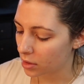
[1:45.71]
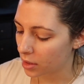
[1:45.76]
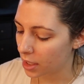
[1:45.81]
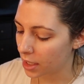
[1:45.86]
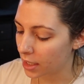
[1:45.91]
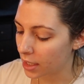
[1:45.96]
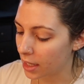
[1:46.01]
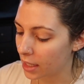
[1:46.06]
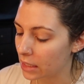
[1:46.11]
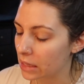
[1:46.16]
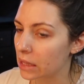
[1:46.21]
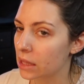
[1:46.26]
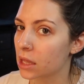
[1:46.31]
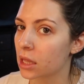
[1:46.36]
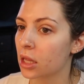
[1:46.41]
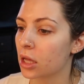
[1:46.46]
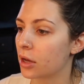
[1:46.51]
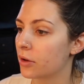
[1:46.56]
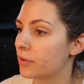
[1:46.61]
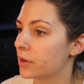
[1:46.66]
and I
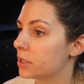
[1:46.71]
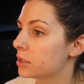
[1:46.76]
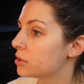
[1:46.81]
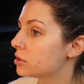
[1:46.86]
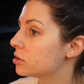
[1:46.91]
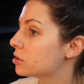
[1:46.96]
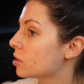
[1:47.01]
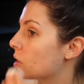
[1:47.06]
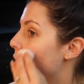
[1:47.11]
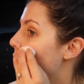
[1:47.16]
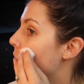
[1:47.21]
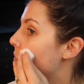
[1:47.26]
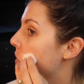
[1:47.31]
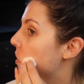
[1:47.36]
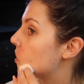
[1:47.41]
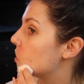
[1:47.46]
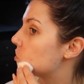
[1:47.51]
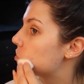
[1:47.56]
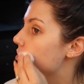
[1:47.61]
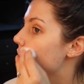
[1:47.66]
love it so
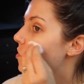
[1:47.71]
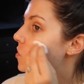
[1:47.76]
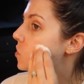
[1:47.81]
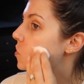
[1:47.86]
much.